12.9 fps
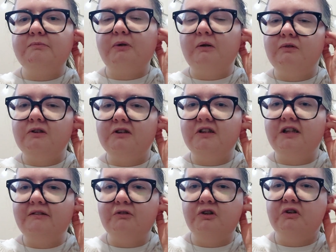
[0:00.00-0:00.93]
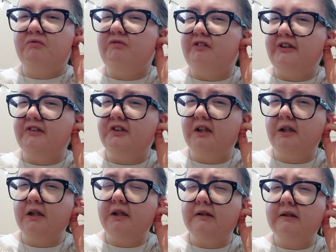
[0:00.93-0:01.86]
but I wouldn't say it was
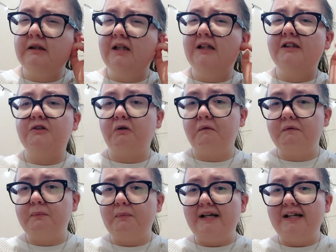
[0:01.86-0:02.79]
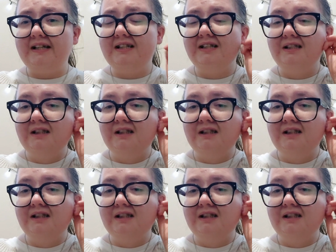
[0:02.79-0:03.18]
confusing, at least not for me,